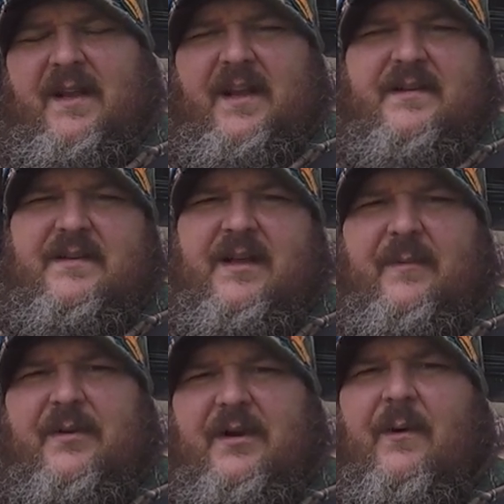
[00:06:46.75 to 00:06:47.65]
I can't see it
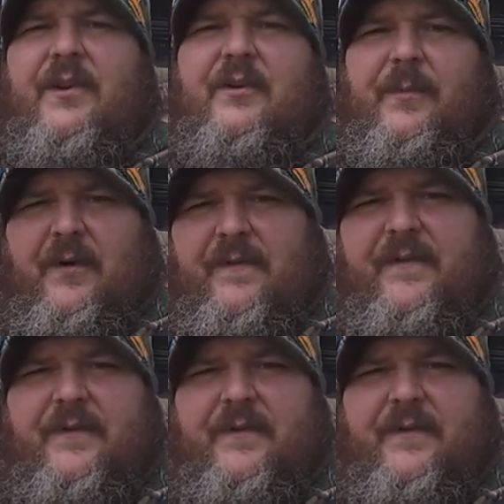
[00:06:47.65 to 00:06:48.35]
happening, I want a cup of coffee